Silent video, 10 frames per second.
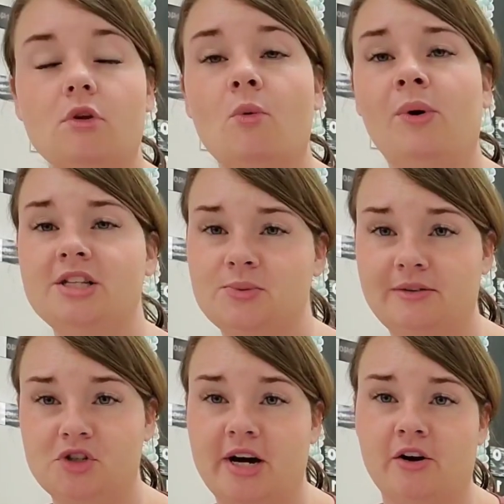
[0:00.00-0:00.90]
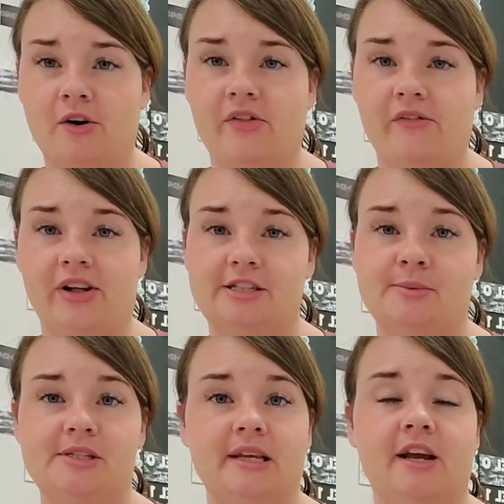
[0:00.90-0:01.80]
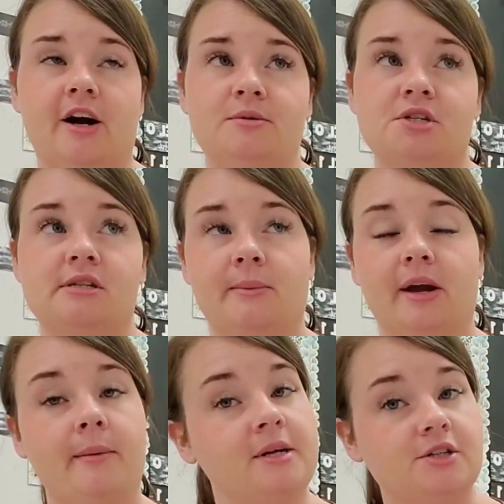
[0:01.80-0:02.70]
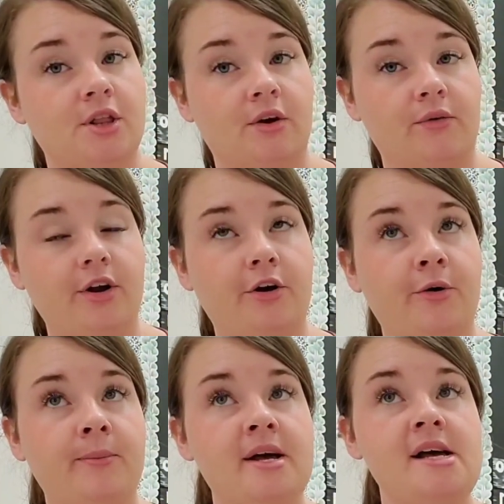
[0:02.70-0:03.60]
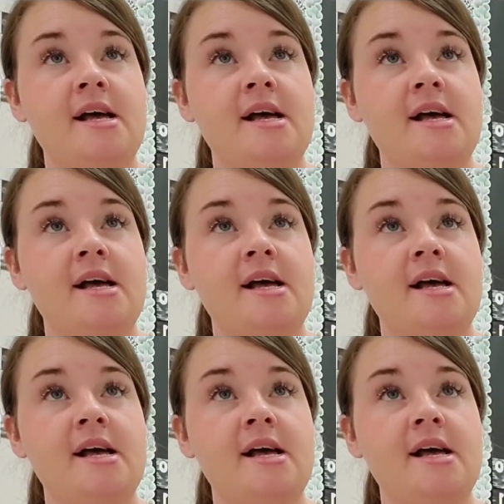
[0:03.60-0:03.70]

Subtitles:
once we've tried all of the flexible seating options and we come into the room,